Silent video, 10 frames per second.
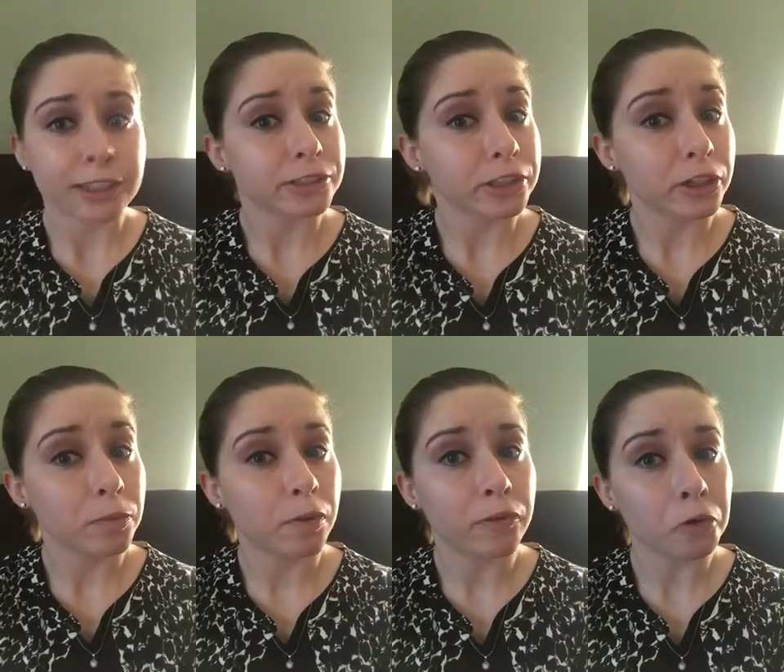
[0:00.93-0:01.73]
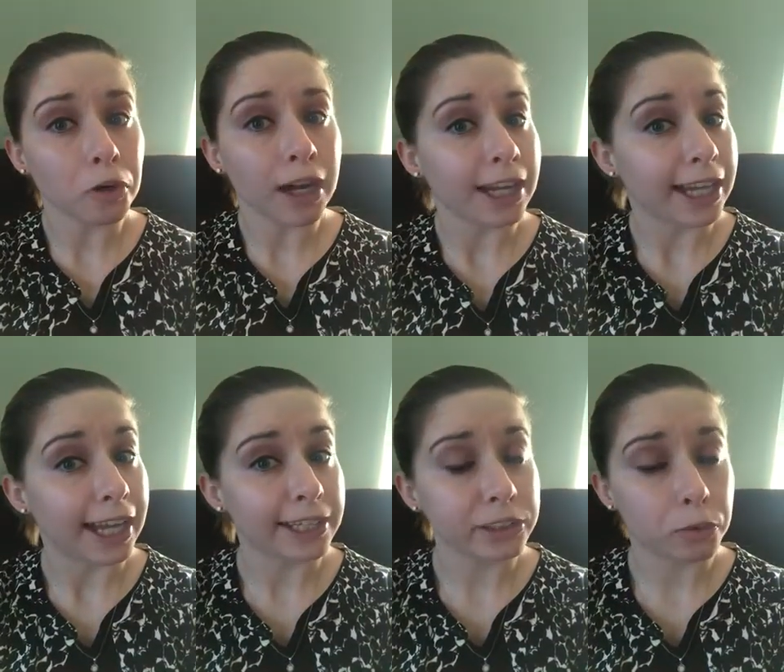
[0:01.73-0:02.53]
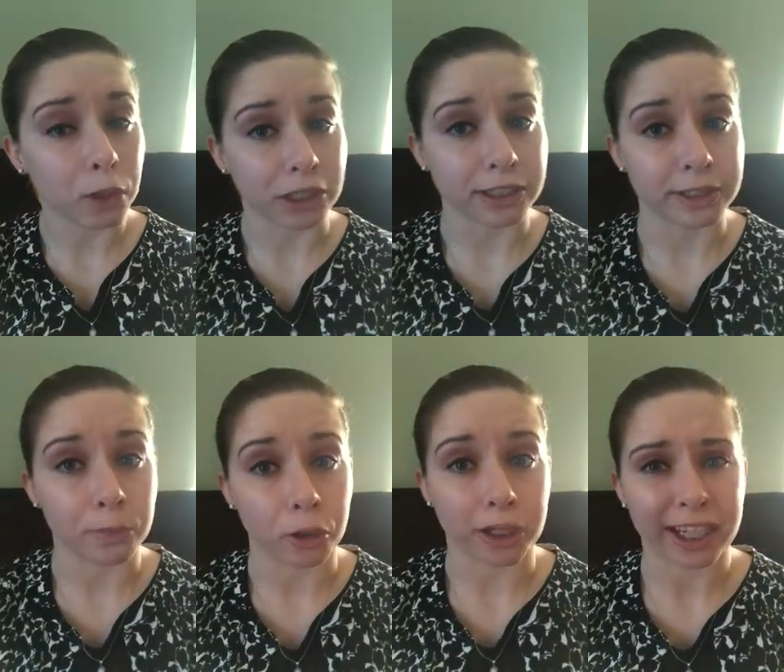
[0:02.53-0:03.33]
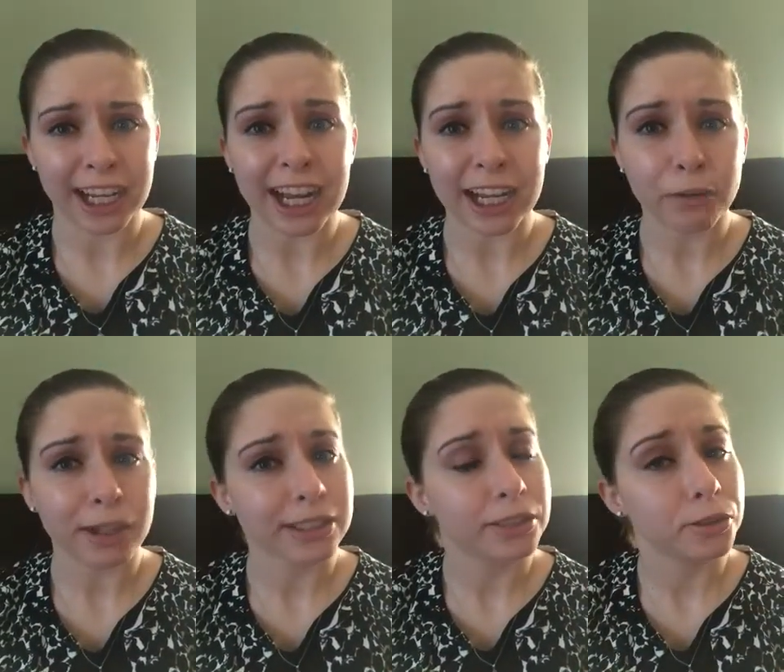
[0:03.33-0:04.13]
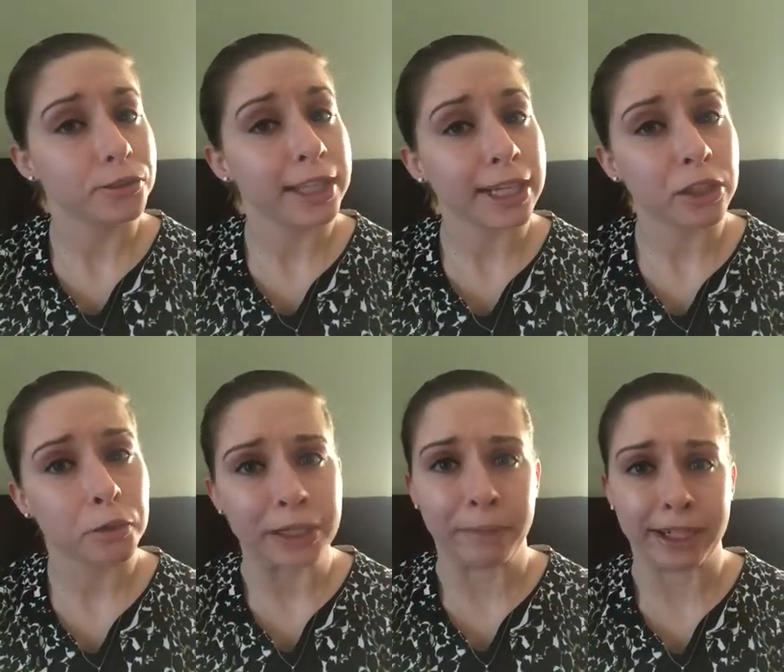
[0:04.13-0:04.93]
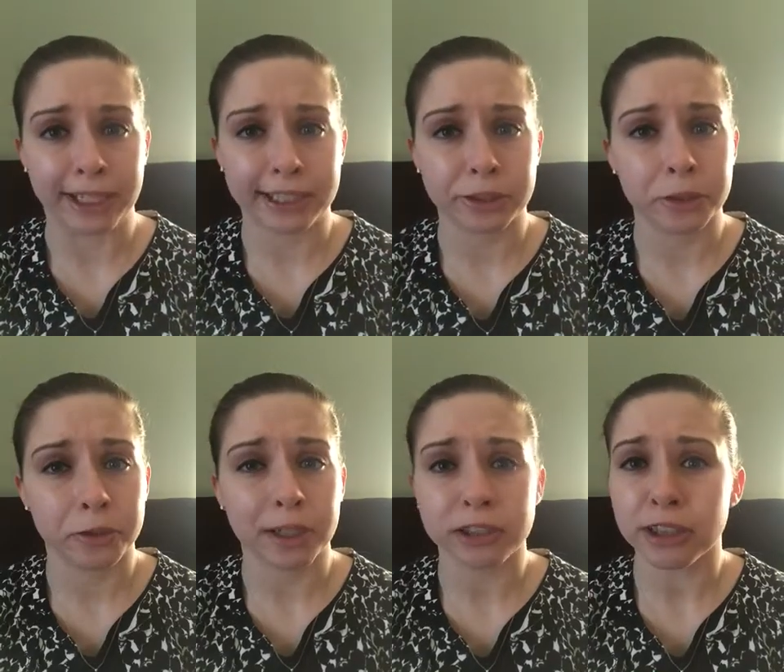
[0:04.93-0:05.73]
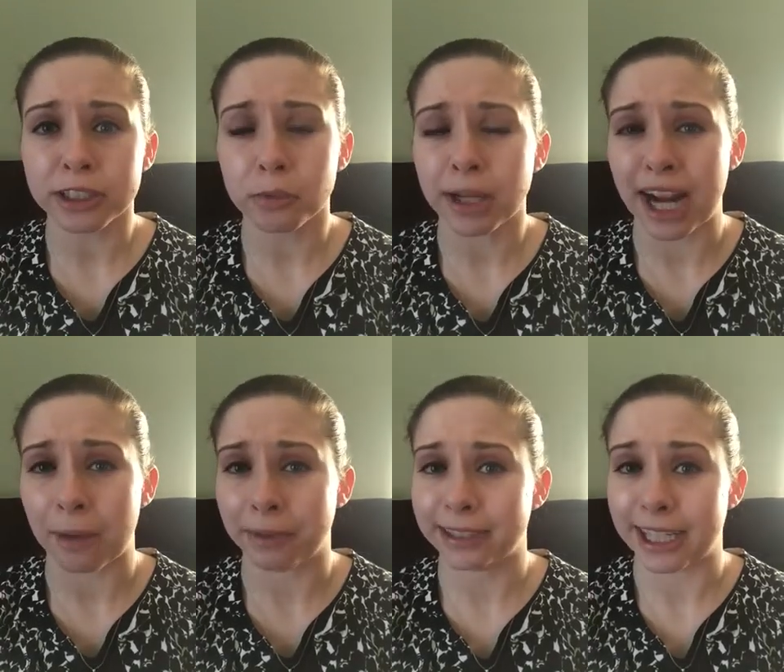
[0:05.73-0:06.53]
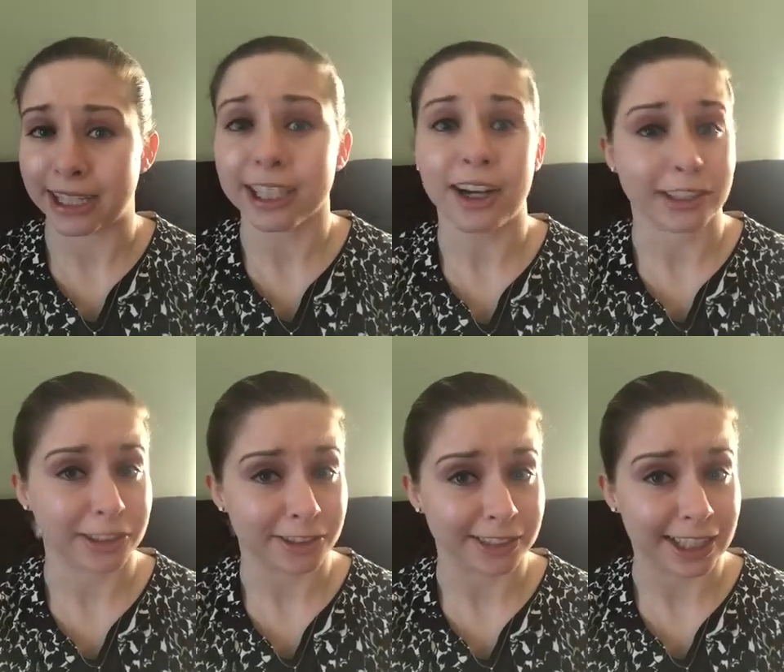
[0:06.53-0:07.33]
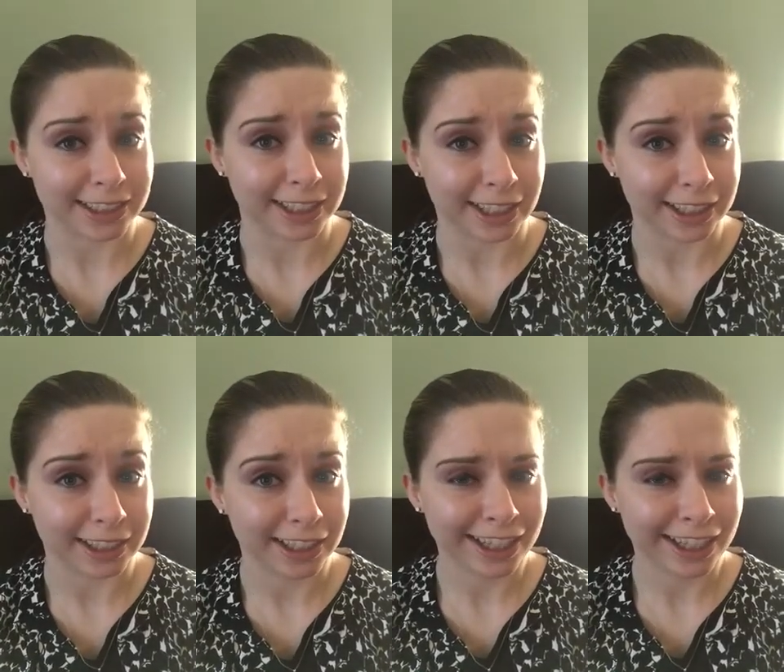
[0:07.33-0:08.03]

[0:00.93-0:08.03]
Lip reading: So, before I head into work this morning, I wanted to take a quick minute to address what happened at the Oscars last night.